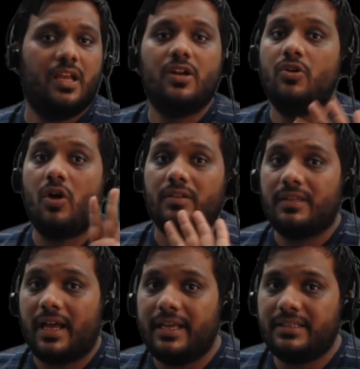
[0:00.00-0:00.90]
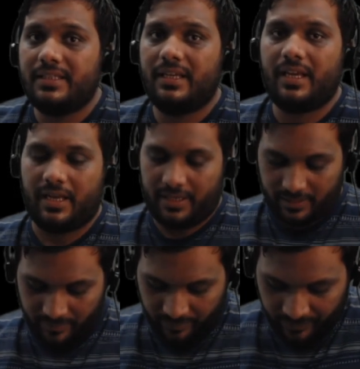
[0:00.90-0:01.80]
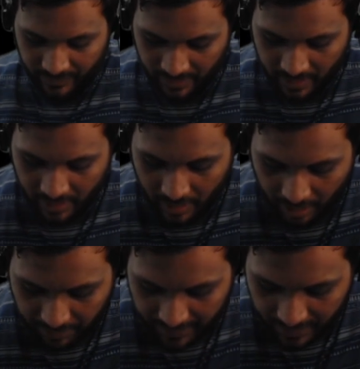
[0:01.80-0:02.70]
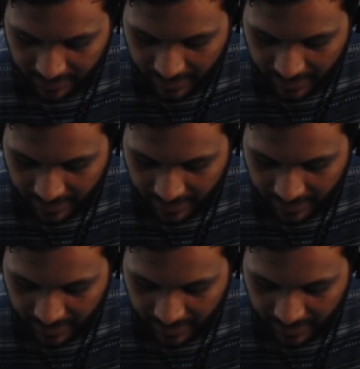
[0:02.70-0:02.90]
not the ICAI. However, in the